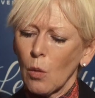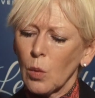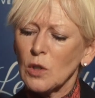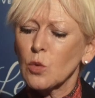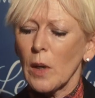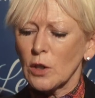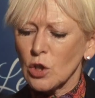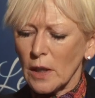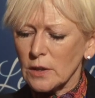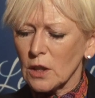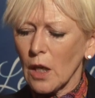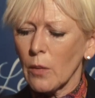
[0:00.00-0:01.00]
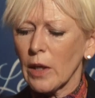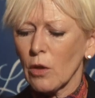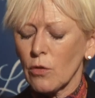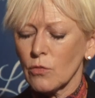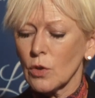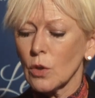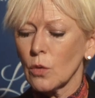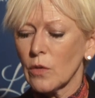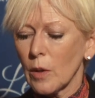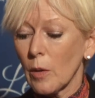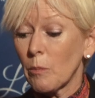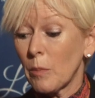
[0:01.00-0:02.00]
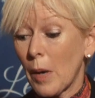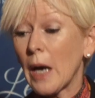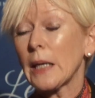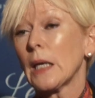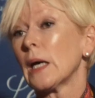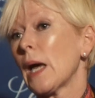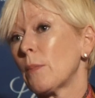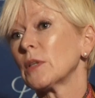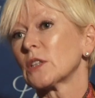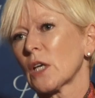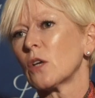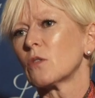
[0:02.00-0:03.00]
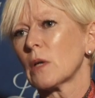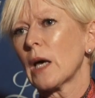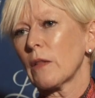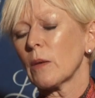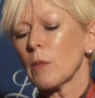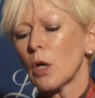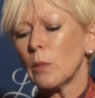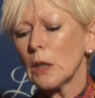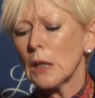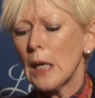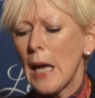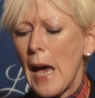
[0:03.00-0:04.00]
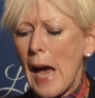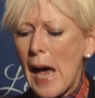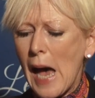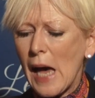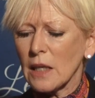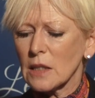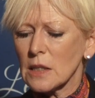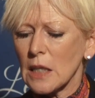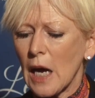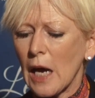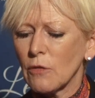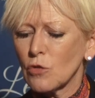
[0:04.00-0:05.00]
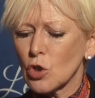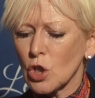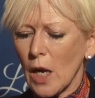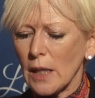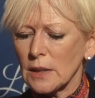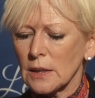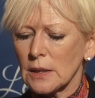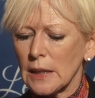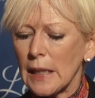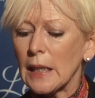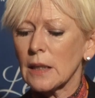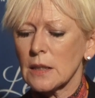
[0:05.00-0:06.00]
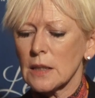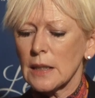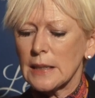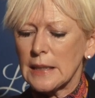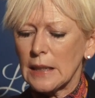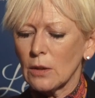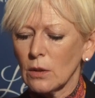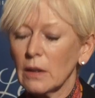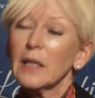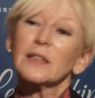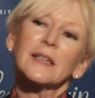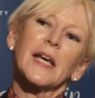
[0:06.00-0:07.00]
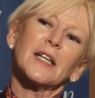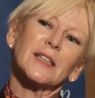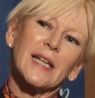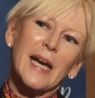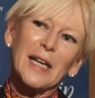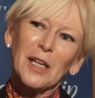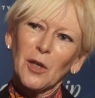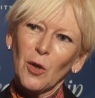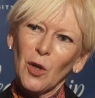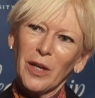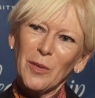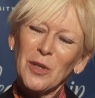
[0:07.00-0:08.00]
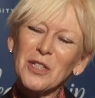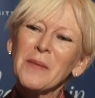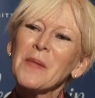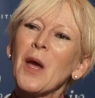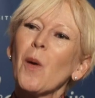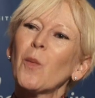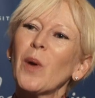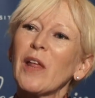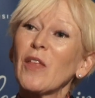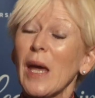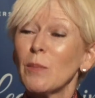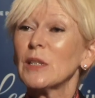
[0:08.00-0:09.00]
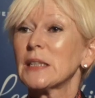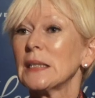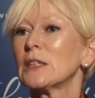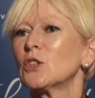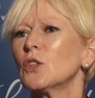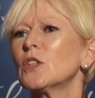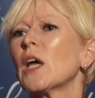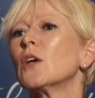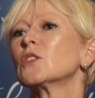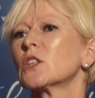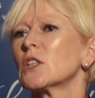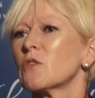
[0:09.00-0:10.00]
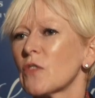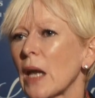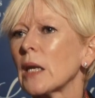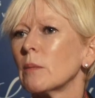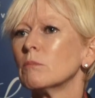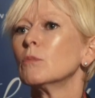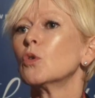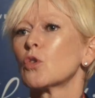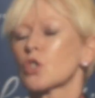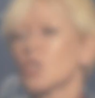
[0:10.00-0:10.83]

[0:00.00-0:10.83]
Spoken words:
which we're just going through the pilot episode at the moment. And I've just inked a deal, as they say in Hollywood, with ABC Studios to develop more